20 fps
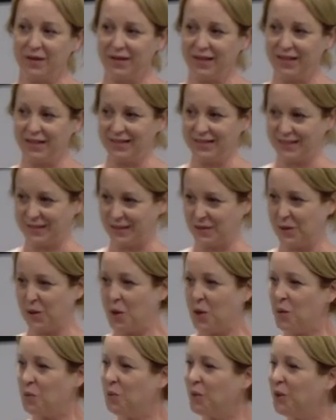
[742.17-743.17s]
Police,
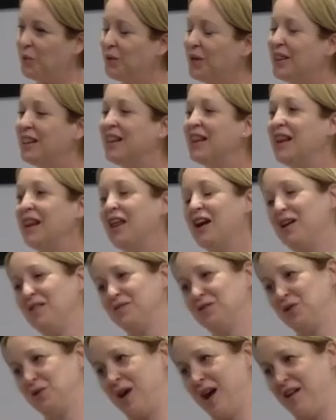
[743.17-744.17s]
we would
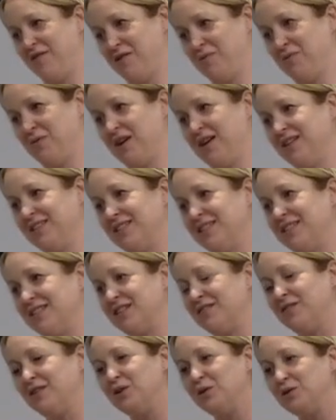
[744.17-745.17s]
love to have a
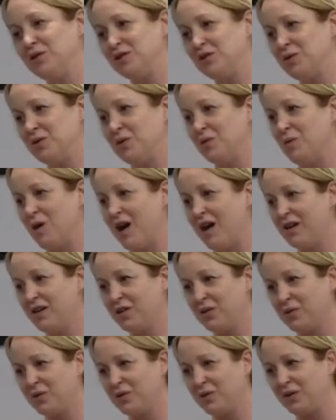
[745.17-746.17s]
presence of you to do a
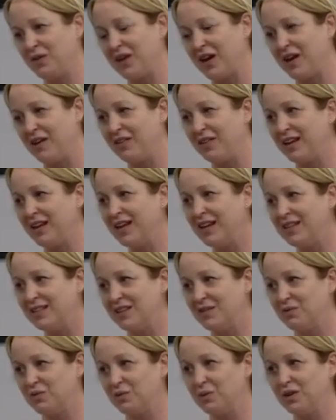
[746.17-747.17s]
walkthrough there. The
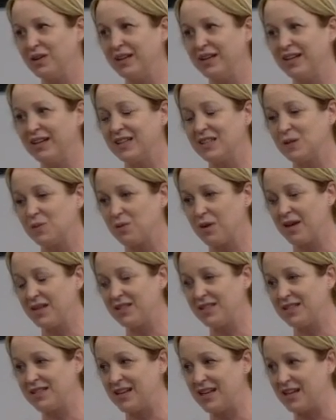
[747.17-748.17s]
kids have really
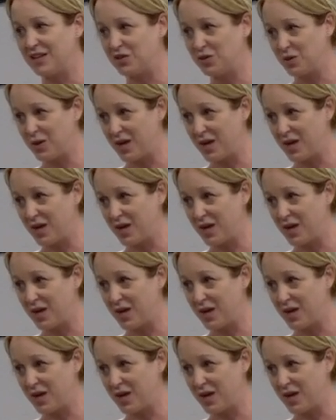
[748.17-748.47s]
expressed an